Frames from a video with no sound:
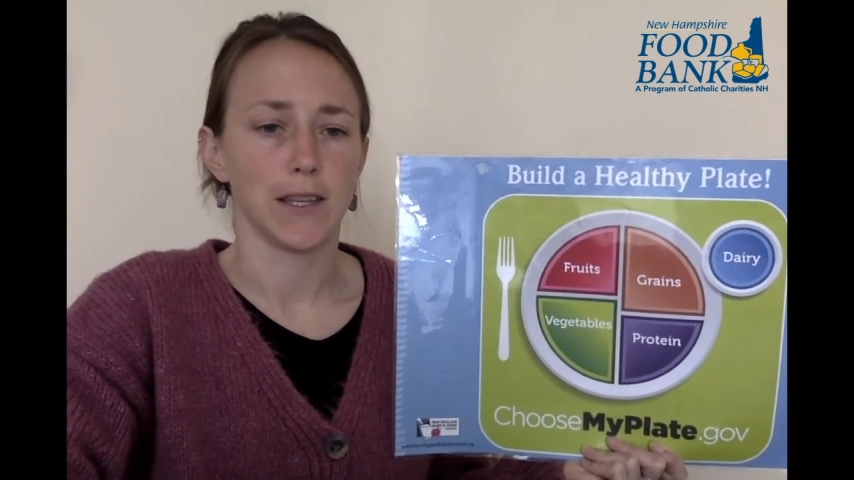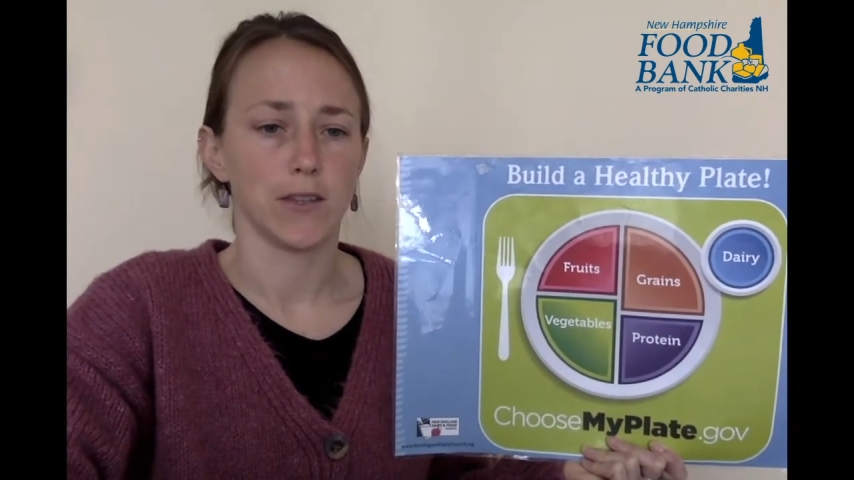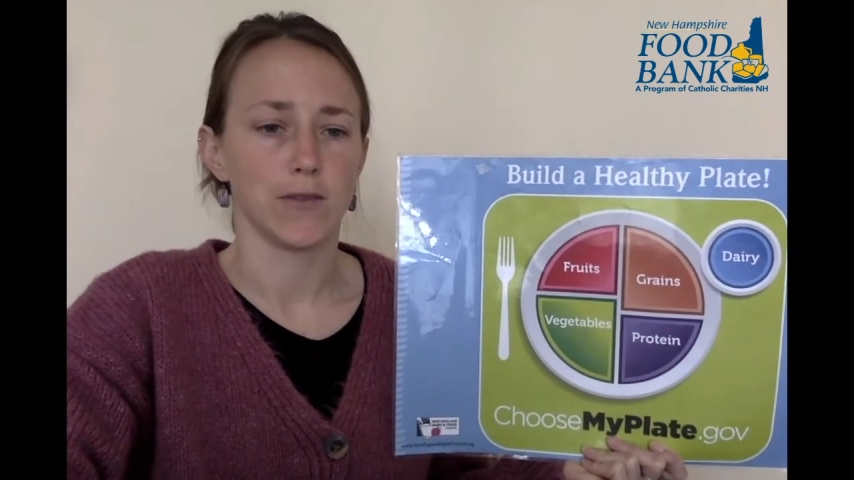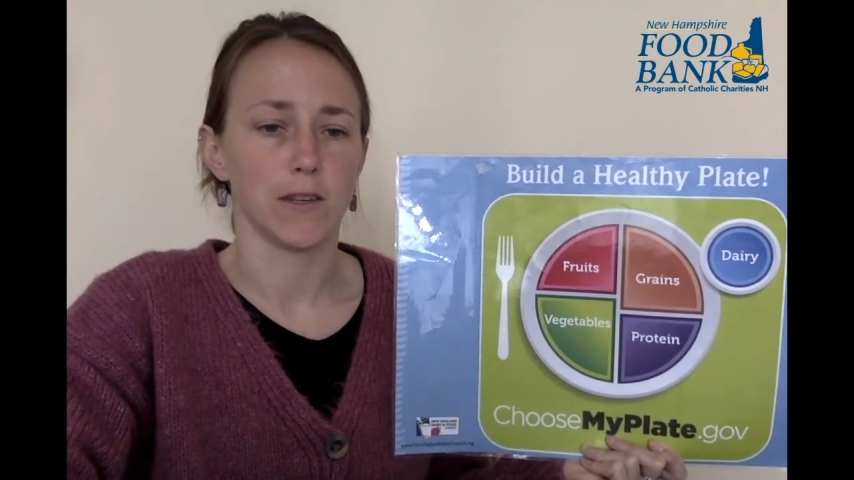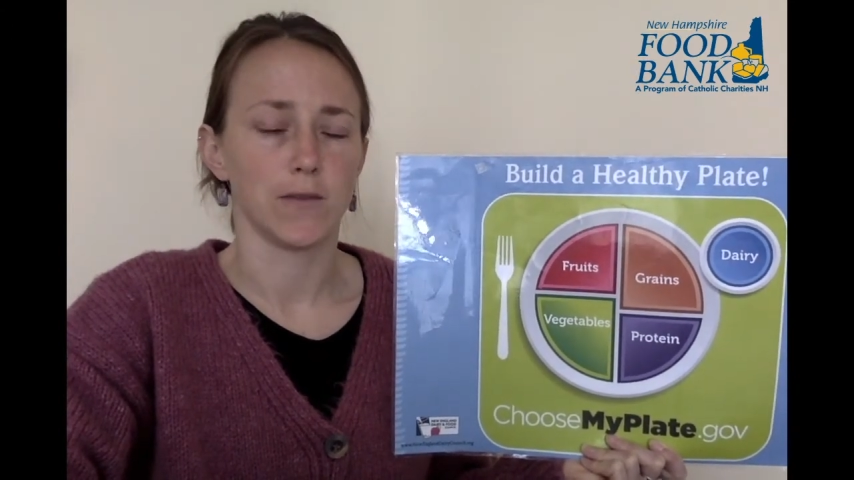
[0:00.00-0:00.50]

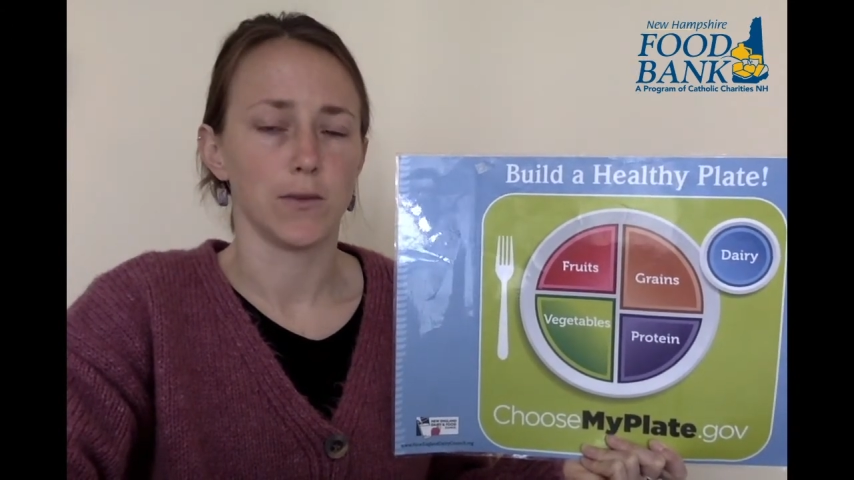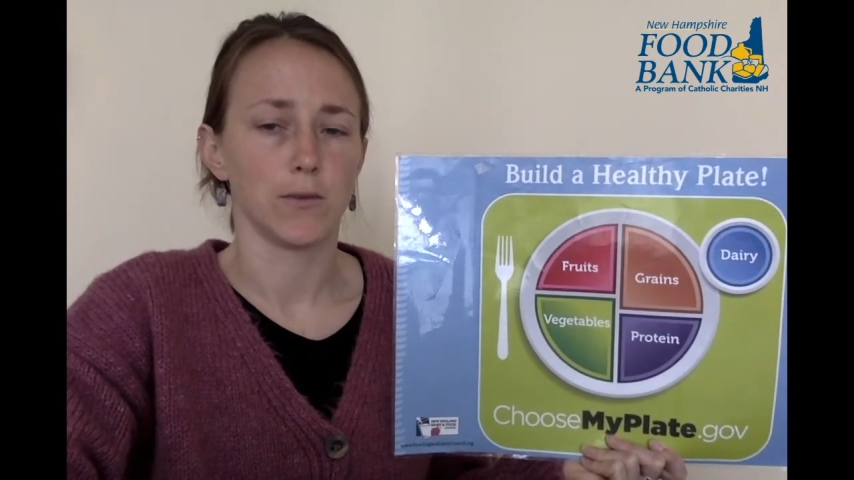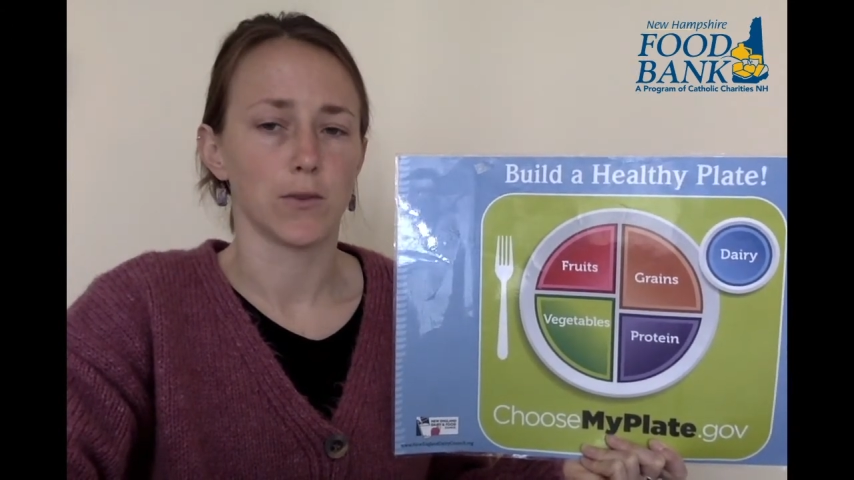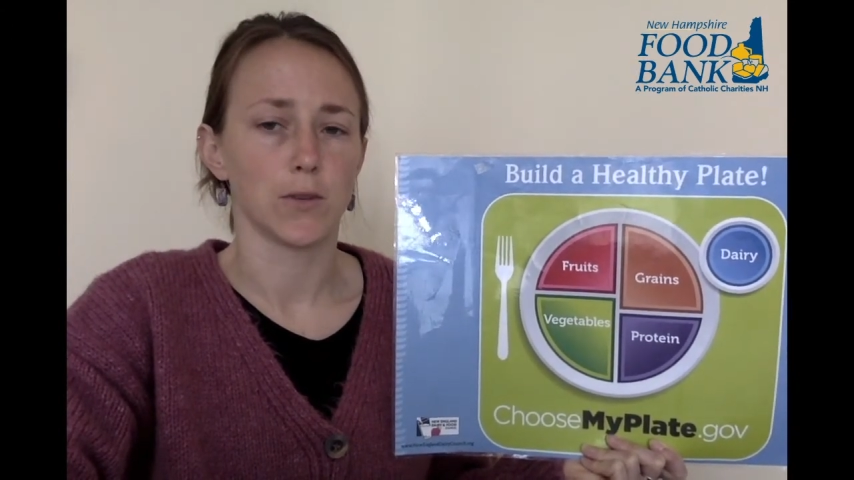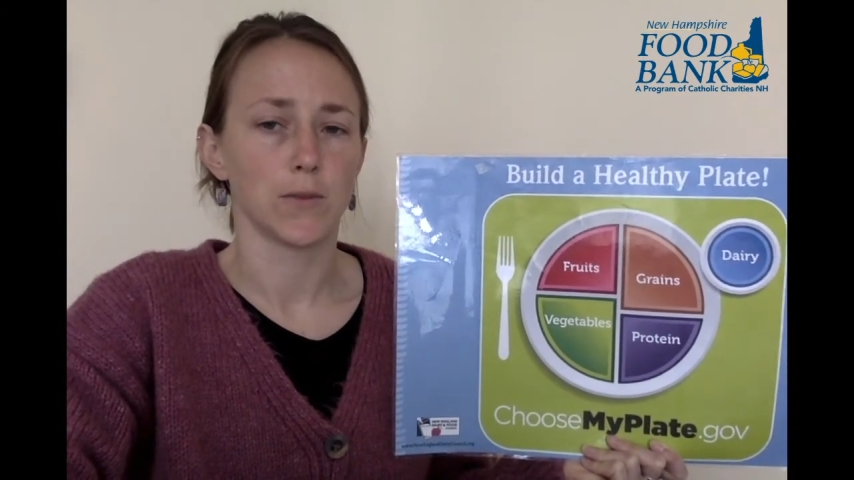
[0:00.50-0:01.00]
each of these food
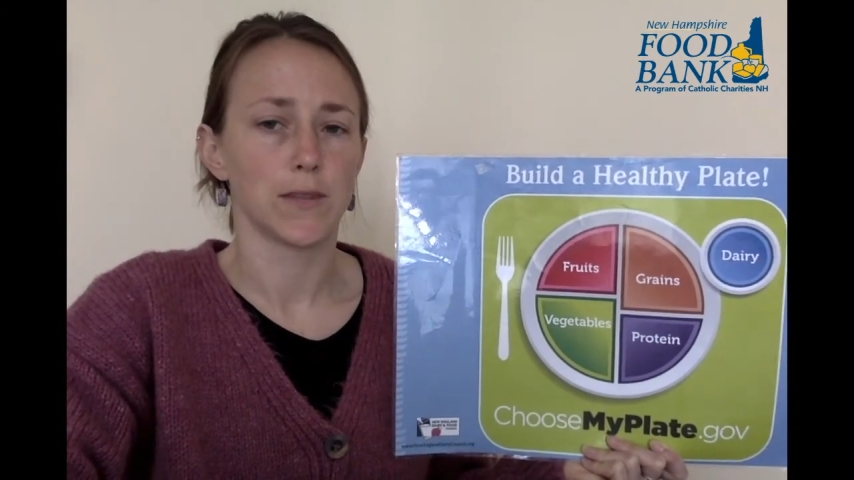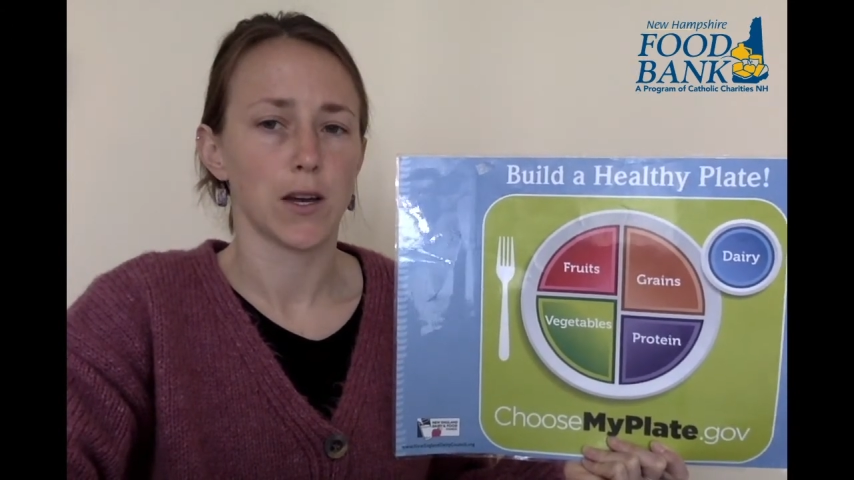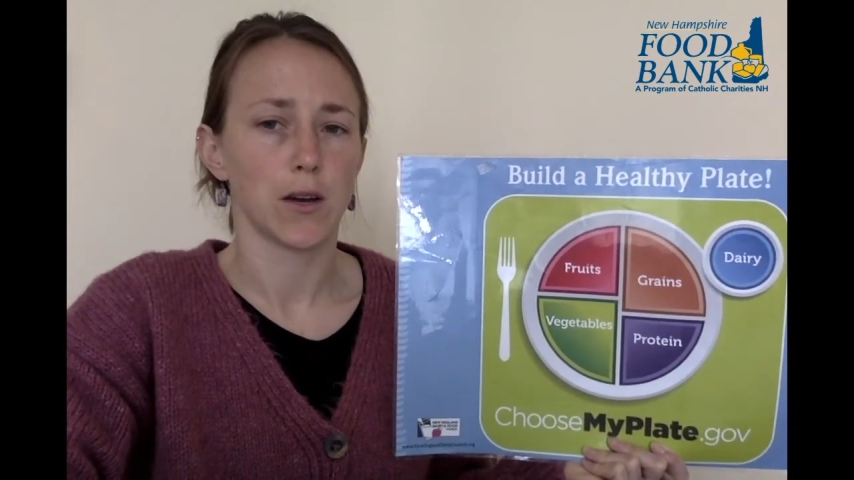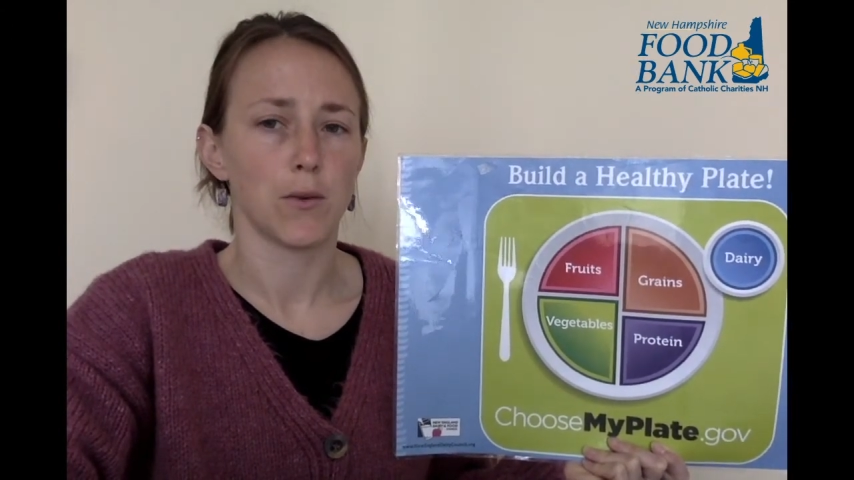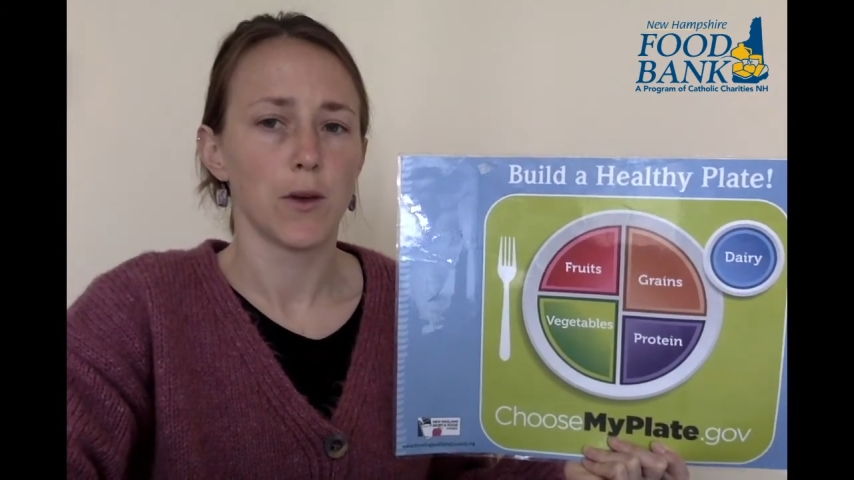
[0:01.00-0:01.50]
groups.
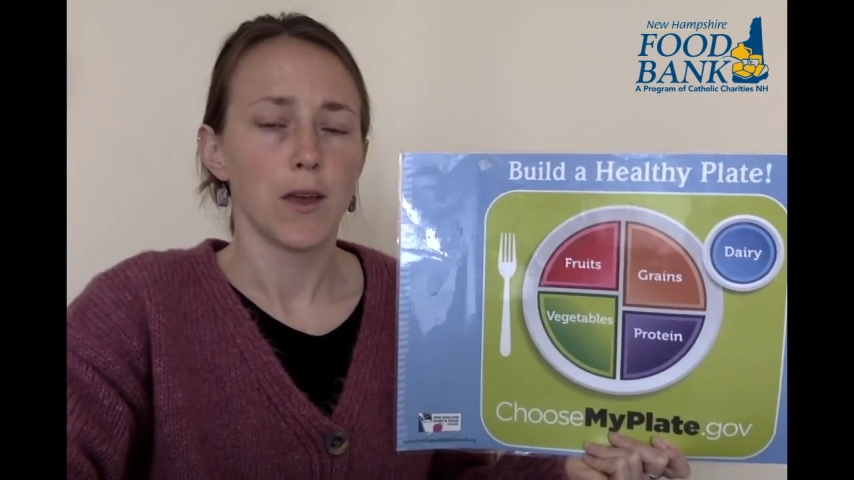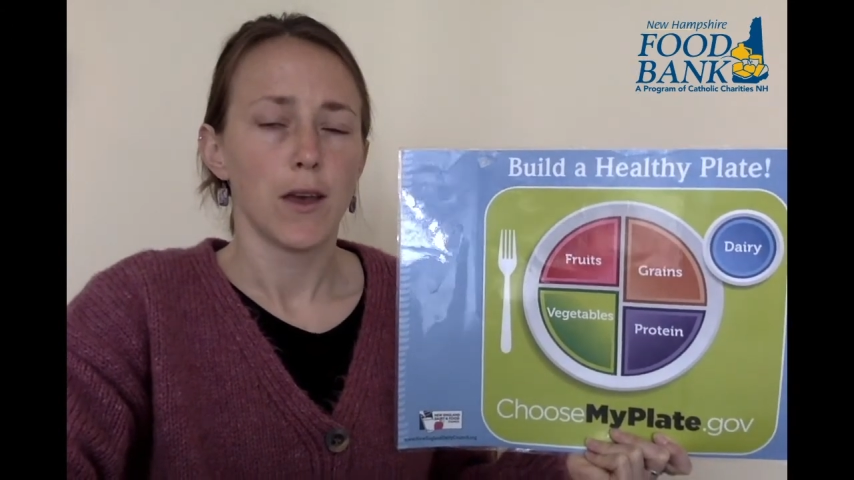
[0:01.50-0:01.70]
So